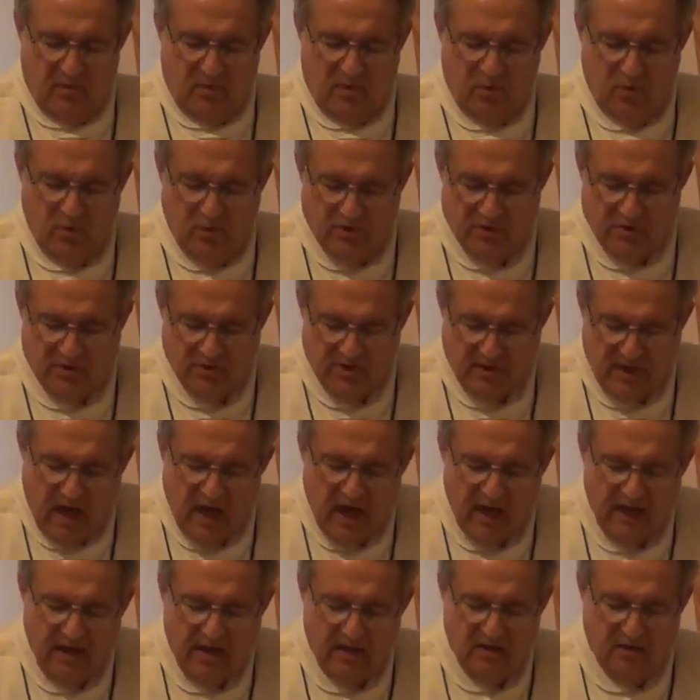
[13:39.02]
who was
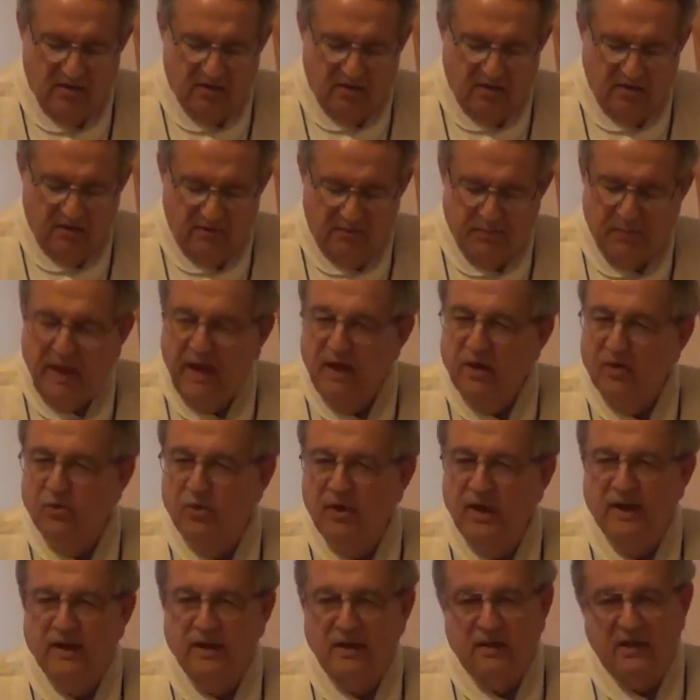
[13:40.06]
dying of
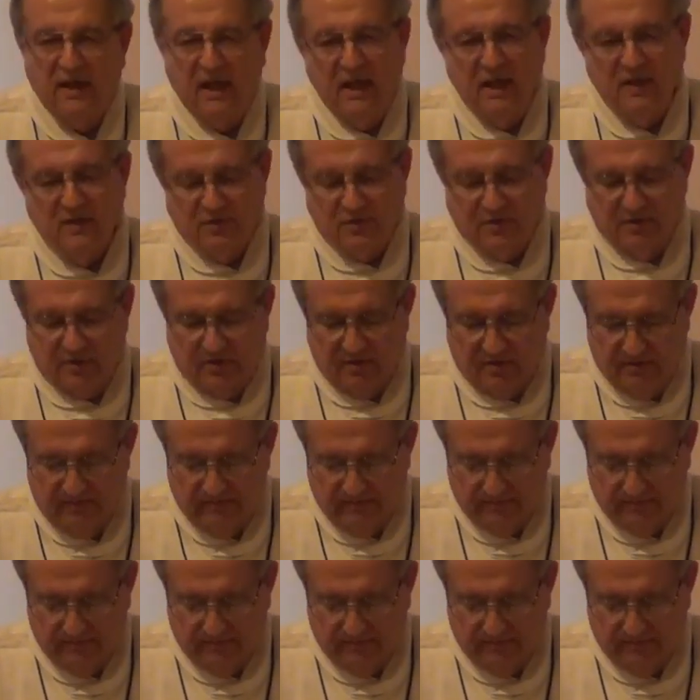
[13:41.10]
pancreatic cancer,